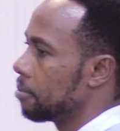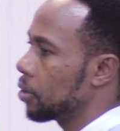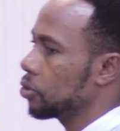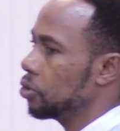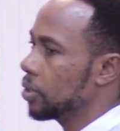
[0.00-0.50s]

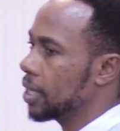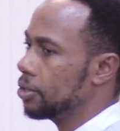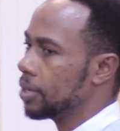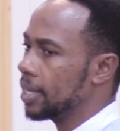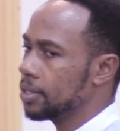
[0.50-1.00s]
Because
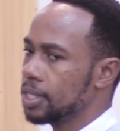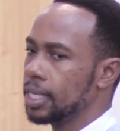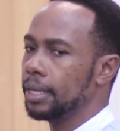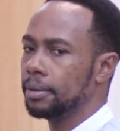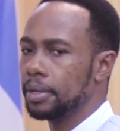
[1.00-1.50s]
you can
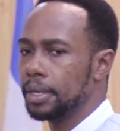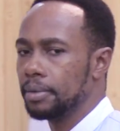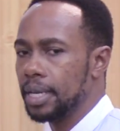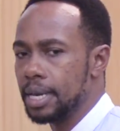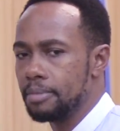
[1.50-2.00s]
see
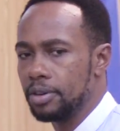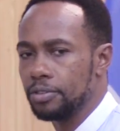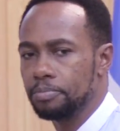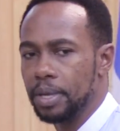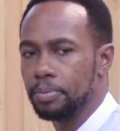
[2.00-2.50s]
a number
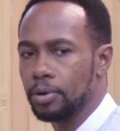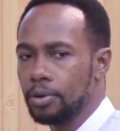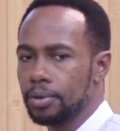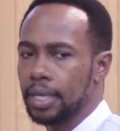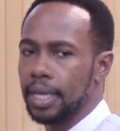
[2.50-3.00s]
of
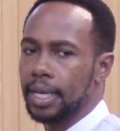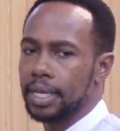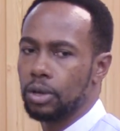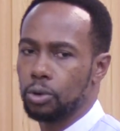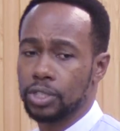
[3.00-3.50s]
people,
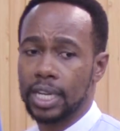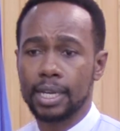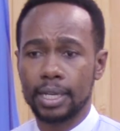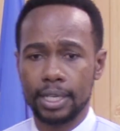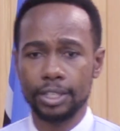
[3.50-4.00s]
they will
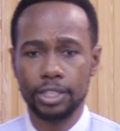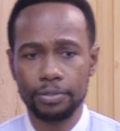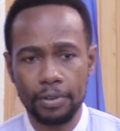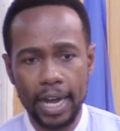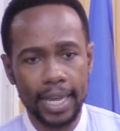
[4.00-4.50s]
stand and
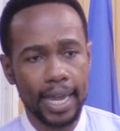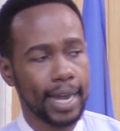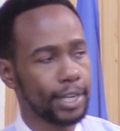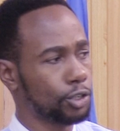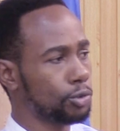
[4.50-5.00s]
testify,
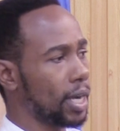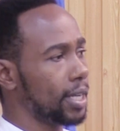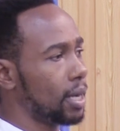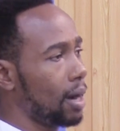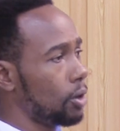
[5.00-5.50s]
I
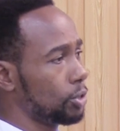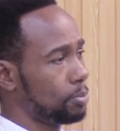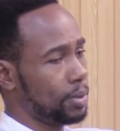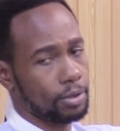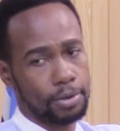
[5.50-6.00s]
tried a
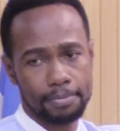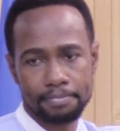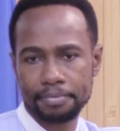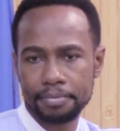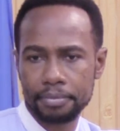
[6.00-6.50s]
hospital,
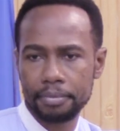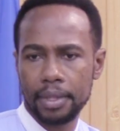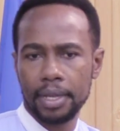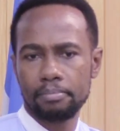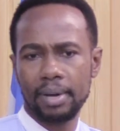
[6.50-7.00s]

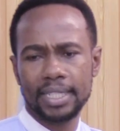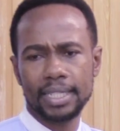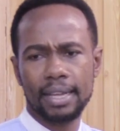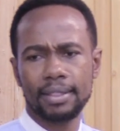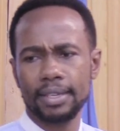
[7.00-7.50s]
but
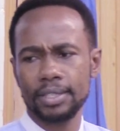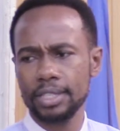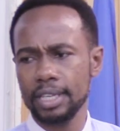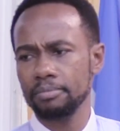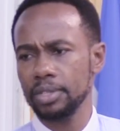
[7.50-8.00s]
nothing
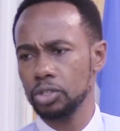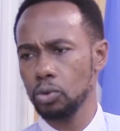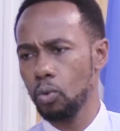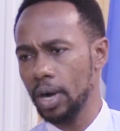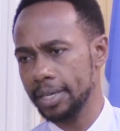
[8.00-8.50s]
seemed to
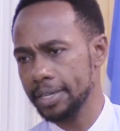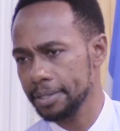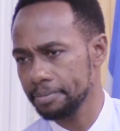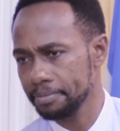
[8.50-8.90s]
work.